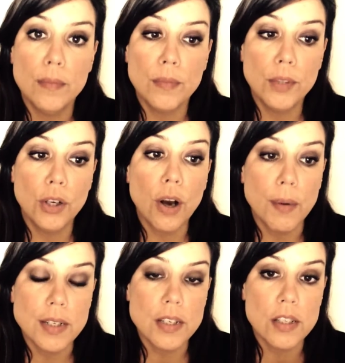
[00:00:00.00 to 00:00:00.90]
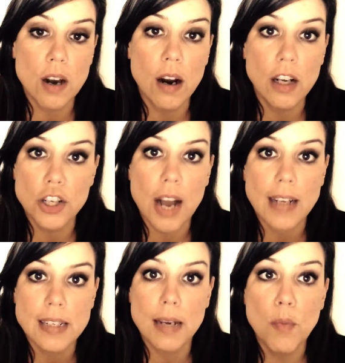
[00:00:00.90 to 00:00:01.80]
you're going to start
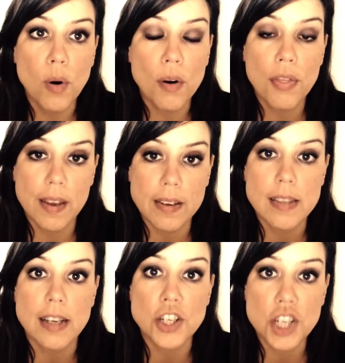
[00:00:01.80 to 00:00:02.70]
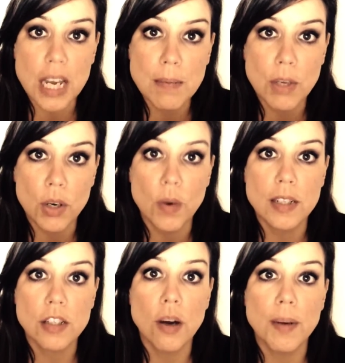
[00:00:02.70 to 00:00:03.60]
attracting more things that shame you.
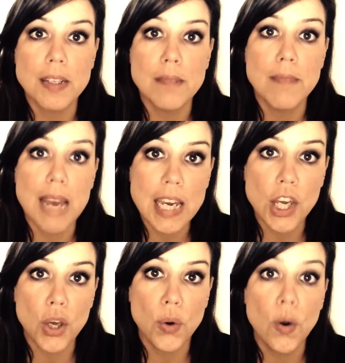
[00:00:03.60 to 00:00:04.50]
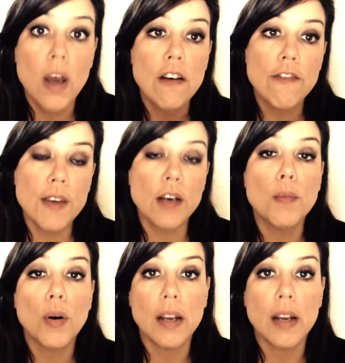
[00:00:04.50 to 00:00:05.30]
It's going to make you feel more